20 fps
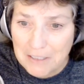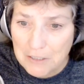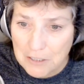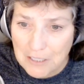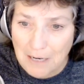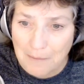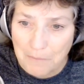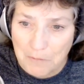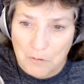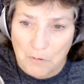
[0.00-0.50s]
Each
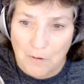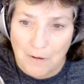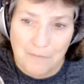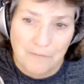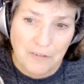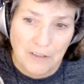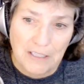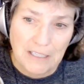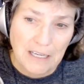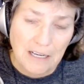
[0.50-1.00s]
time through, I'm
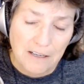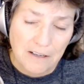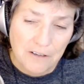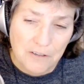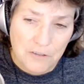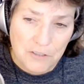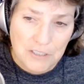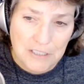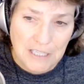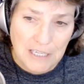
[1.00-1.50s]
finding I
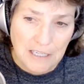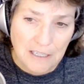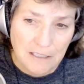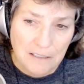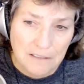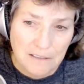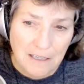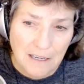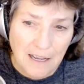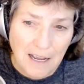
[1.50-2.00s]

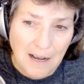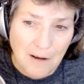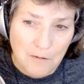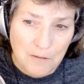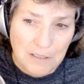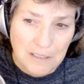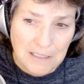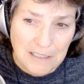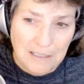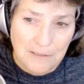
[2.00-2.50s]
understand how
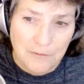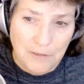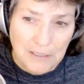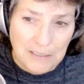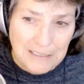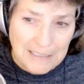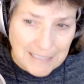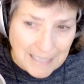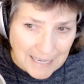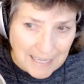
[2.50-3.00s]
to
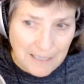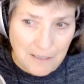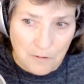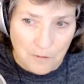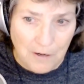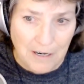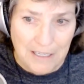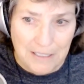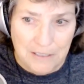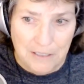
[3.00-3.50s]
even
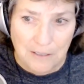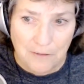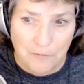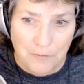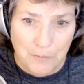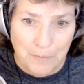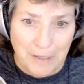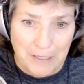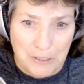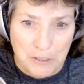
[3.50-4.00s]
categorize the
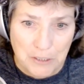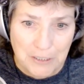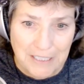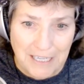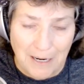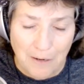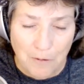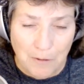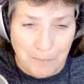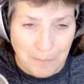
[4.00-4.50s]
information
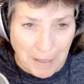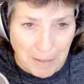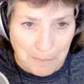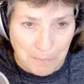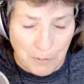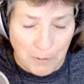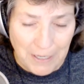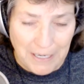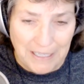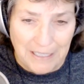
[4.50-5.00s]
now in my
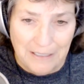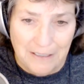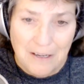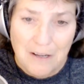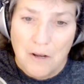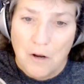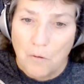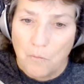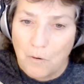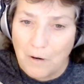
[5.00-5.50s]
brain,
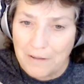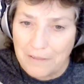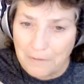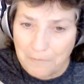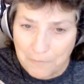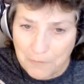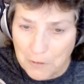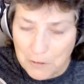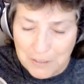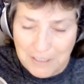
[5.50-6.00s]
where the
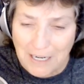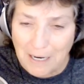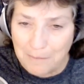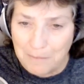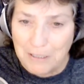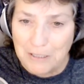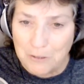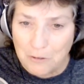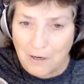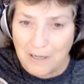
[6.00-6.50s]
first
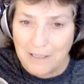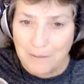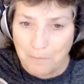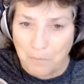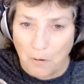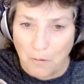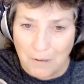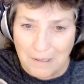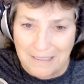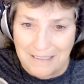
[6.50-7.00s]
time he tried to
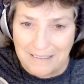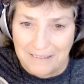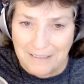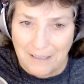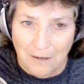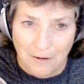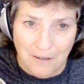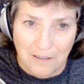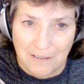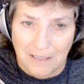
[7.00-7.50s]
pour it in
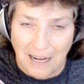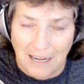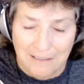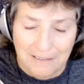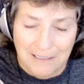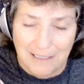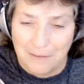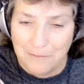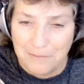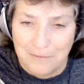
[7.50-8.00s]
there,
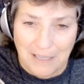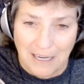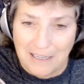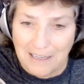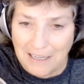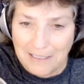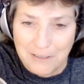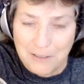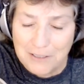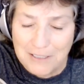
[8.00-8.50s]

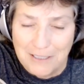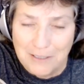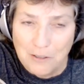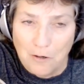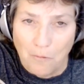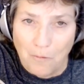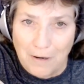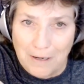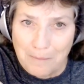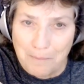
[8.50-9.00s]
I just didn't
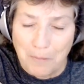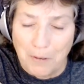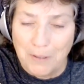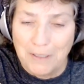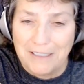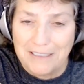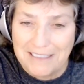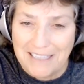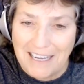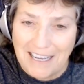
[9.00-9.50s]
know where to
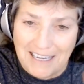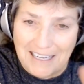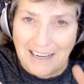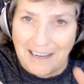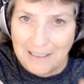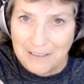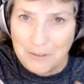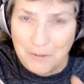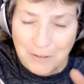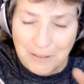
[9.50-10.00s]
put it to hang
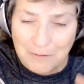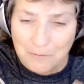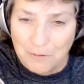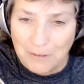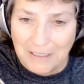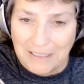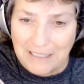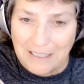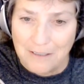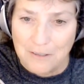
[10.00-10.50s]
on to it and
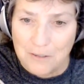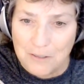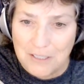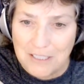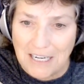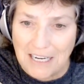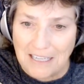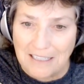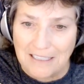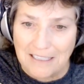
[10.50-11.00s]
really
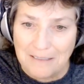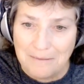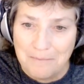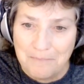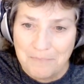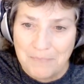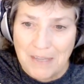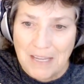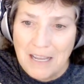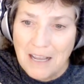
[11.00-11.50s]
understand it.
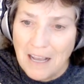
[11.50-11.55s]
